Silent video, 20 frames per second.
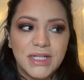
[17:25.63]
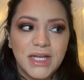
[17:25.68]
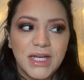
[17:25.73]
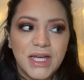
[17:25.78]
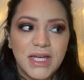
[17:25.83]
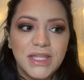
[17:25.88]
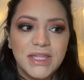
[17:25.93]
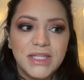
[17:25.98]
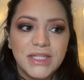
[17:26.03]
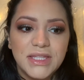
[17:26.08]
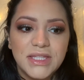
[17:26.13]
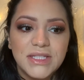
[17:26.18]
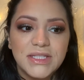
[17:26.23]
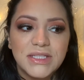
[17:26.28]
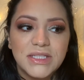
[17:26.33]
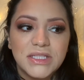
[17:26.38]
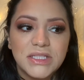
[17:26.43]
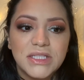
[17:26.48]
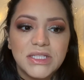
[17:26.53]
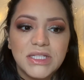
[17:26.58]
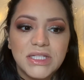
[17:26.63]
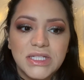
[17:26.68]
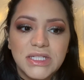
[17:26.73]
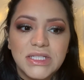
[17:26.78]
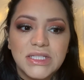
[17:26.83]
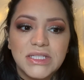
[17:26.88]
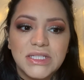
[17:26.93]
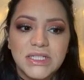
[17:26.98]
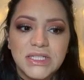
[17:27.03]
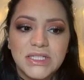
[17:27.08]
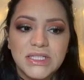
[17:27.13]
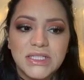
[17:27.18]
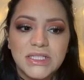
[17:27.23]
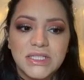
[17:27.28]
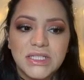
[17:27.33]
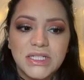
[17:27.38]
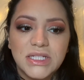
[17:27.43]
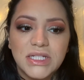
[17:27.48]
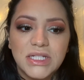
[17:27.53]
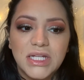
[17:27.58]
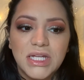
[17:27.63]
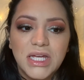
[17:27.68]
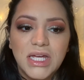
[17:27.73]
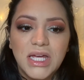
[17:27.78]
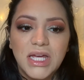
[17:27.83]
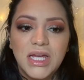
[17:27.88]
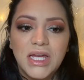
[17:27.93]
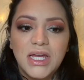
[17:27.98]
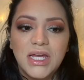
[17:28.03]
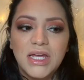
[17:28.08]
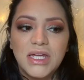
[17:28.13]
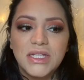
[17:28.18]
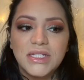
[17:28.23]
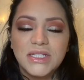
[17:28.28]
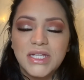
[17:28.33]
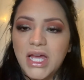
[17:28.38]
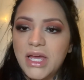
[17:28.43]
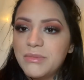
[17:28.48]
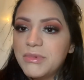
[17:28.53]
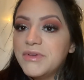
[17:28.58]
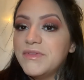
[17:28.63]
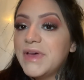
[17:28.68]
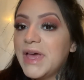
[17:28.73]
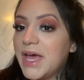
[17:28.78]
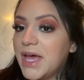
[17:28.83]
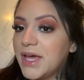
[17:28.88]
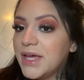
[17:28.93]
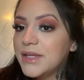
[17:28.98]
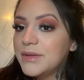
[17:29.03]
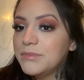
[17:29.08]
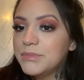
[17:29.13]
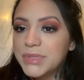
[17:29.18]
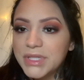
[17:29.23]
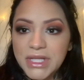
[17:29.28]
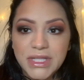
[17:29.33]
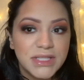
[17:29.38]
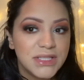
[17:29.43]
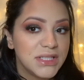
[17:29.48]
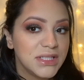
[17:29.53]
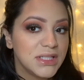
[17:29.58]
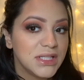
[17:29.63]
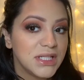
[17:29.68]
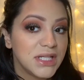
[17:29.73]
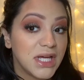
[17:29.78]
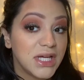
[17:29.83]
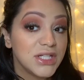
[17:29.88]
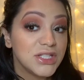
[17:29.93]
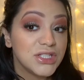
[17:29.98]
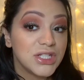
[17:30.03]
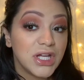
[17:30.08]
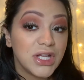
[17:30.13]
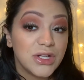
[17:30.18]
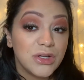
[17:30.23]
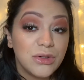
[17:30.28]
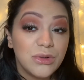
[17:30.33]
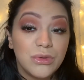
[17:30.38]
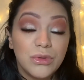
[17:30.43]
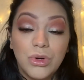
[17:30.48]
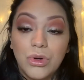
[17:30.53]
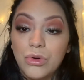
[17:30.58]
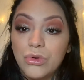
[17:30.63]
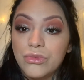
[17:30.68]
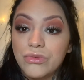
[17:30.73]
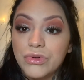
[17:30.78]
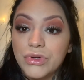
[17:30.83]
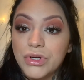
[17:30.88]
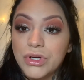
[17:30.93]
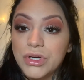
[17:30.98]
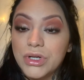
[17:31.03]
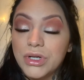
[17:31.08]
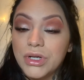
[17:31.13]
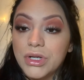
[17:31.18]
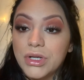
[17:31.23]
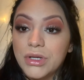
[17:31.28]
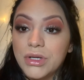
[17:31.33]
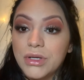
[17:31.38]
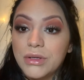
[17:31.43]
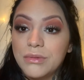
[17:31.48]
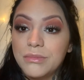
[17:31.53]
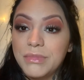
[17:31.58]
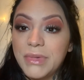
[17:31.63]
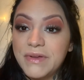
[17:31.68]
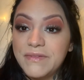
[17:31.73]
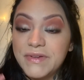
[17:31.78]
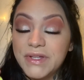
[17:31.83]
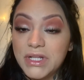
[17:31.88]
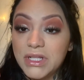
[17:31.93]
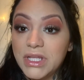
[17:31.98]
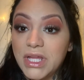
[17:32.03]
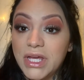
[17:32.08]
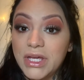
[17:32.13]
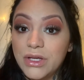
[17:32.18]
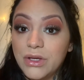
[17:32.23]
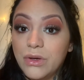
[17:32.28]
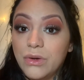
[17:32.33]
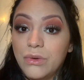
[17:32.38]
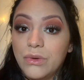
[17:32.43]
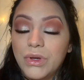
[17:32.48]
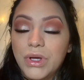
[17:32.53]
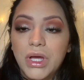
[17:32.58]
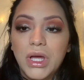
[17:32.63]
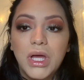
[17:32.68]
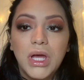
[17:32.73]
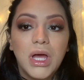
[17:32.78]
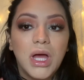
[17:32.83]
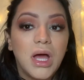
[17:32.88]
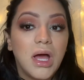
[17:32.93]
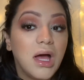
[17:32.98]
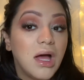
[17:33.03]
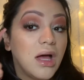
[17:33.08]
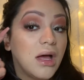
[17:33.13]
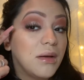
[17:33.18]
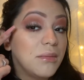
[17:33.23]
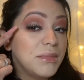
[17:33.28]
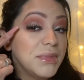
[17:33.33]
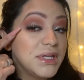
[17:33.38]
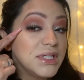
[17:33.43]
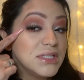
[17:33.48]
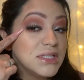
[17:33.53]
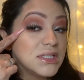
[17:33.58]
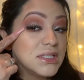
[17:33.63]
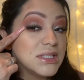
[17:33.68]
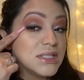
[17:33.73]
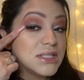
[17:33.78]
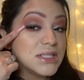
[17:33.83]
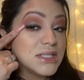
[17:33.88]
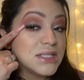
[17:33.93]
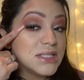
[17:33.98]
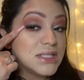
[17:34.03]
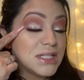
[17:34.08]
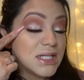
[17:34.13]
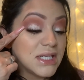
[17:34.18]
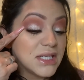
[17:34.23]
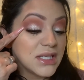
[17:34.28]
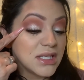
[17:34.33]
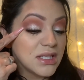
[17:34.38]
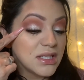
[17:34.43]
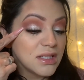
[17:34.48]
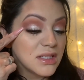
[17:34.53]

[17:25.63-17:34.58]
think this is the easiest time I've had blending an eyeshadow over my vitiligo. It didn't stick